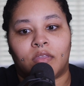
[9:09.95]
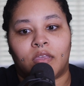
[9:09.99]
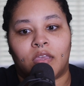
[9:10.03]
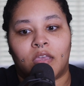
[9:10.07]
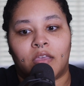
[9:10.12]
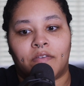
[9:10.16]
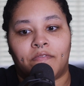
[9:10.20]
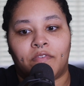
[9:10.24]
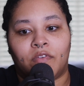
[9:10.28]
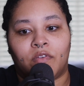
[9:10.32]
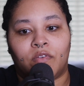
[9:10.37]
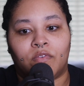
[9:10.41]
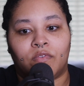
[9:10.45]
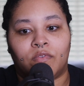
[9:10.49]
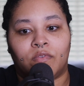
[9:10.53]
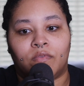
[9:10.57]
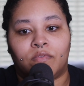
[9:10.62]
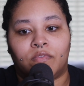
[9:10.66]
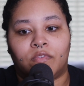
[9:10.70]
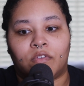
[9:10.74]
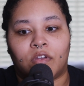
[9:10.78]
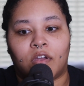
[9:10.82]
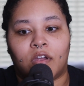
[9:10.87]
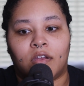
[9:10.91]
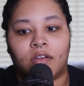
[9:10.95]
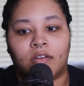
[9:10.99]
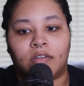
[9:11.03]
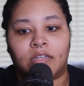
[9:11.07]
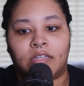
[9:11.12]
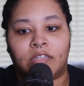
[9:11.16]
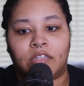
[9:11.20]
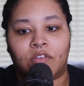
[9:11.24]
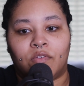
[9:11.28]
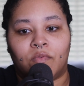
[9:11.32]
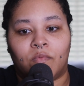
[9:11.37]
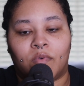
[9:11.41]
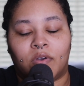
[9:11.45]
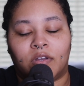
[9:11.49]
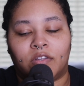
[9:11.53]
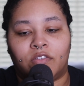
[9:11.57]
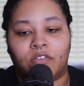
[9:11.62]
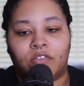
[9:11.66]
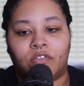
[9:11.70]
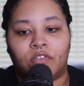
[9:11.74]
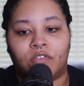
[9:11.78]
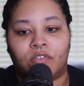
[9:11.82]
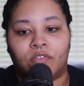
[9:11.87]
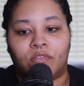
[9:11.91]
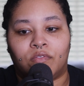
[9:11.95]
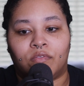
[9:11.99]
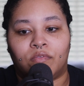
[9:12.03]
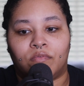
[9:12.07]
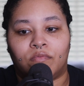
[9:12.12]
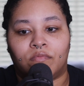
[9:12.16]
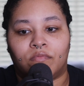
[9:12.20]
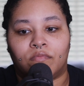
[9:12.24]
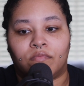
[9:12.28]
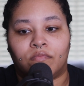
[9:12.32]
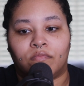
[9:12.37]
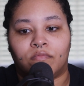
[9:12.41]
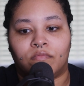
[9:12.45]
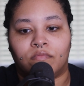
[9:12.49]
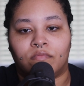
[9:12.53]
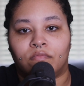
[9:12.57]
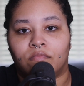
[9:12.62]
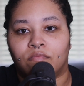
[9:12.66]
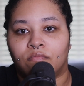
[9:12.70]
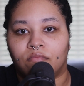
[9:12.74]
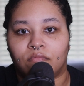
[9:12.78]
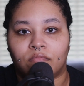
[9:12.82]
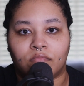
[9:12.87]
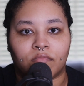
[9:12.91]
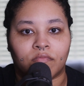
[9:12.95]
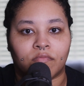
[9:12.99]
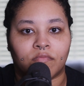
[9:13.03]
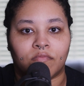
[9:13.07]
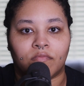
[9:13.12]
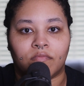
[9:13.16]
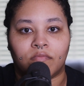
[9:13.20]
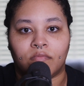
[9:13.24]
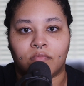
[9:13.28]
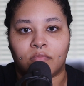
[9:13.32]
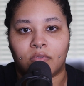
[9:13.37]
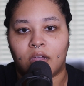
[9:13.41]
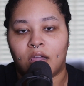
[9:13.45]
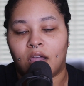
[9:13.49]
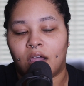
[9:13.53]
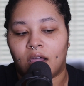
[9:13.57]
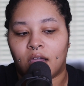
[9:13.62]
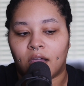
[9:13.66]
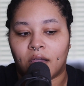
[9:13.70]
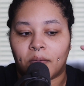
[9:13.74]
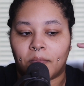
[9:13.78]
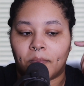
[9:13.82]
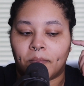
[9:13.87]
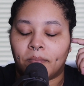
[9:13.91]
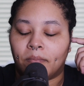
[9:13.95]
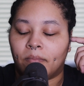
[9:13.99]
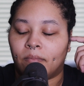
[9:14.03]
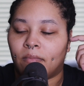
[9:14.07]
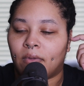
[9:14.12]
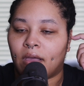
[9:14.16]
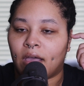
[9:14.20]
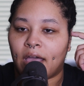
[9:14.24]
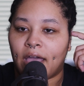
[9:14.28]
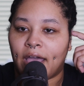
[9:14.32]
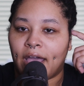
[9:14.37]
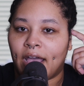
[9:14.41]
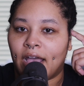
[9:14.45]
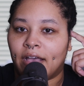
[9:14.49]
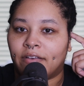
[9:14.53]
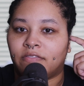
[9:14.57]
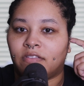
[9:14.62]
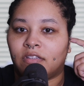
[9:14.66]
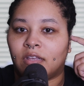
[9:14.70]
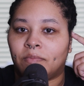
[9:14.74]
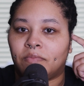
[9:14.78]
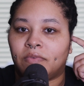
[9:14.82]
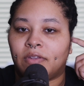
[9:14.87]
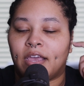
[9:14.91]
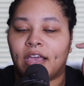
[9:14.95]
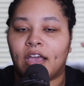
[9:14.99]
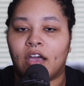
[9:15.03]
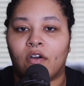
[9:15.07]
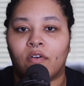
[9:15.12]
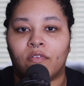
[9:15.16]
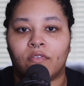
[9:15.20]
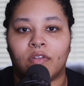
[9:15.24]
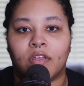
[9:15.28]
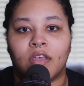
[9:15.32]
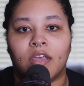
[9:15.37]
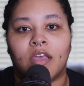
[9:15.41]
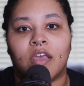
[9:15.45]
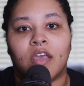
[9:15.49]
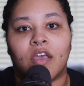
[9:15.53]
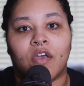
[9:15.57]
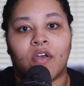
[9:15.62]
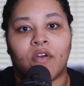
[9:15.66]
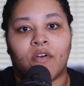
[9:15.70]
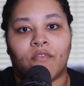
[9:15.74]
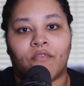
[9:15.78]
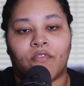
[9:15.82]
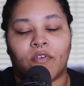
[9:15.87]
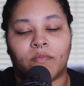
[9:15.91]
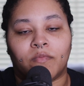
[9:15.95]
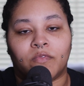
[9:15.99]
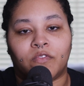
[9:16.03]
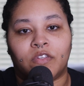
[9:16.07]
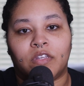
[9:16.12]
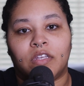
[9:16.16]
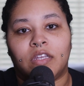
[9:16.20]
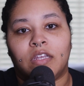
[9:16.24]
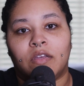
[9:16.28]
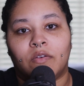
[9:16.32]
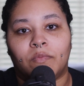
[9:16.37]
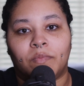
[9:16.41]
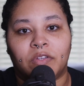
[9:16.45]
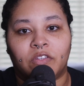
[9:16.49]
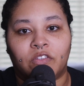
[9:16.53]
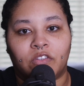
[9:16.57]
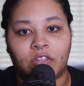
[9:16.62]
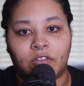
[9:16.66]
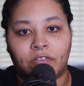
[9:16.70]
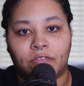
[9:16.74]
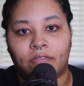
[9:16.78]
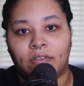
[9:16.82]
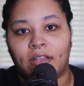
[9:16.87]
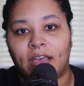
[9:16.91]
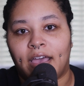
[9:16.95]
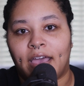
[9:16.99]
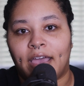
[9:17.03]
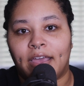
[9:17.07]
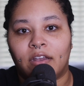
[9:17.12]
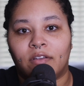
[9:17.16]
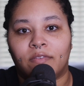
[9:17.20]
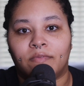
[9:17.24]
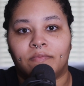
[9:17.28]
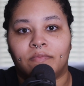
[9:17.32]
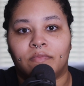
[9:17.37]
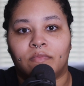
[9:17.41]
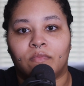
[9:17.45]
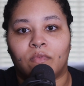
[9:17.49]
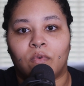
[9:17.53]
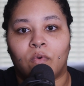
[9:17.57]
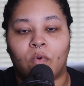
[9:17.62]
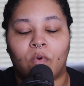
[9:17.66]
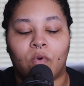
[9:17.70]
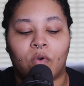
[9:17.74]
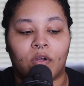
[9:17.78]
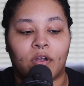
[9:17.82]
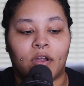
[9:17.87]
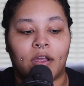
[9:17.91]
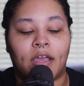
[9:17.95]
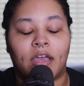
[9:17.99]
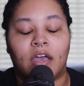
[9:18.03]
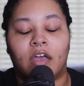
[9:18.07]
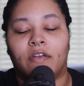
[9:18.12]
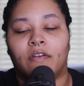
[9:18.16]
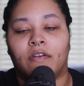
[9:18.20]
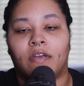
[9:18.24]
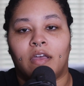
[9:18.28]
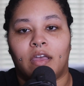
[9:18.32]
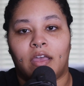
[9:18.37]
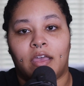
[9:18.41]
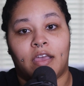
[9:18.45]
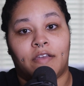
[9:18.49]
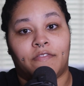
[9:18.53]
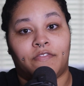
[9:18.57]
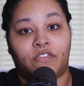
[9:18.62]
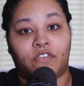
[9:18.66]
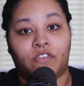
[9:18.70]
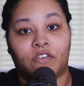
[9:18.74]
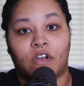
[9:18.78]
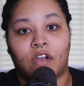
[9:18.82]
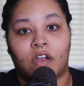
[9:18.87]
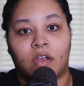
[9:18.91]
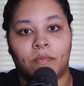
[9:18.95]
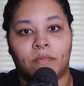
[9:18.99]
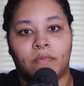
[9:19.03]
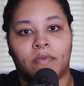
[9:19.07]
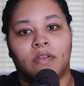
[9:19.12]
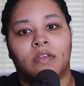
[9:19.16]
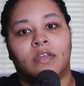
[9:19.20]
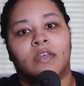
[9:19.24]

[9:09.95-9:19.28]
If you start and you want to do a half step down from G, it'll be G flat or a F sharp.